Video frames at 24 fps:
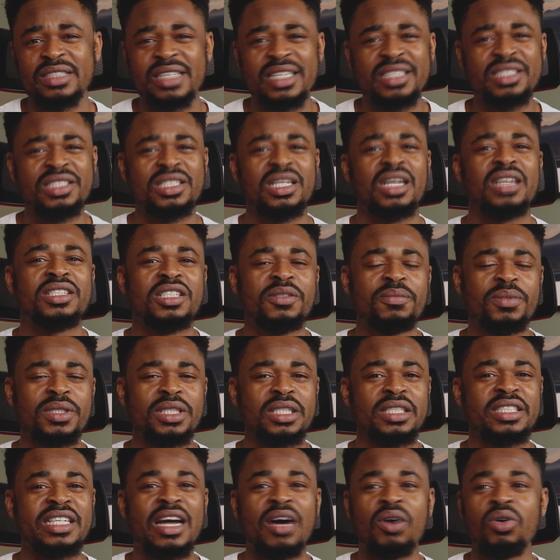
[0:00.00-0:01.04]
There's
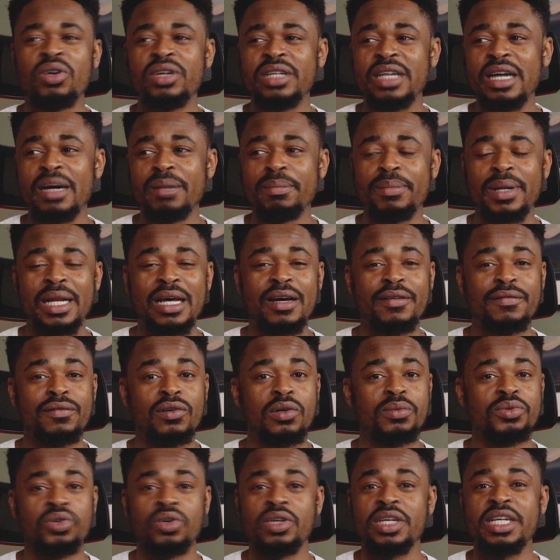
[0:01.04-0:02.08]
ChatGPT. There are other
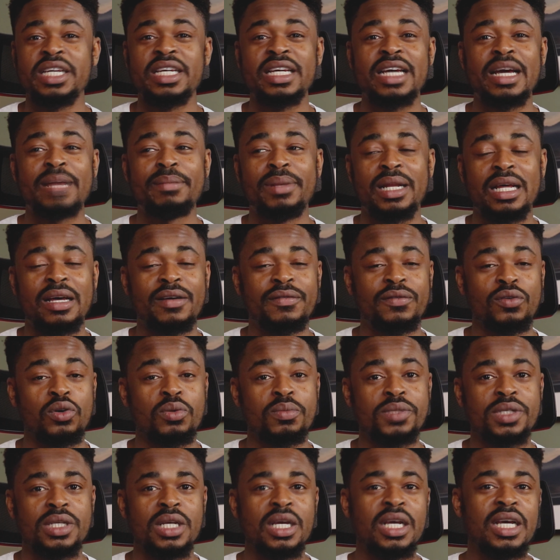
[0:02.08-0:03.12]
platforms or AI
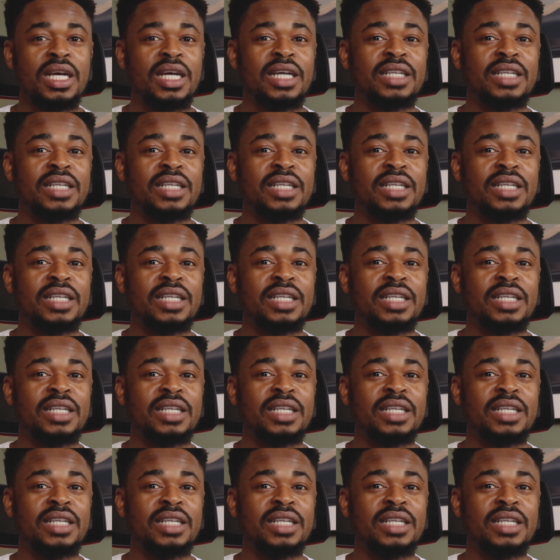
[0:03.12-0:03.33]
platforms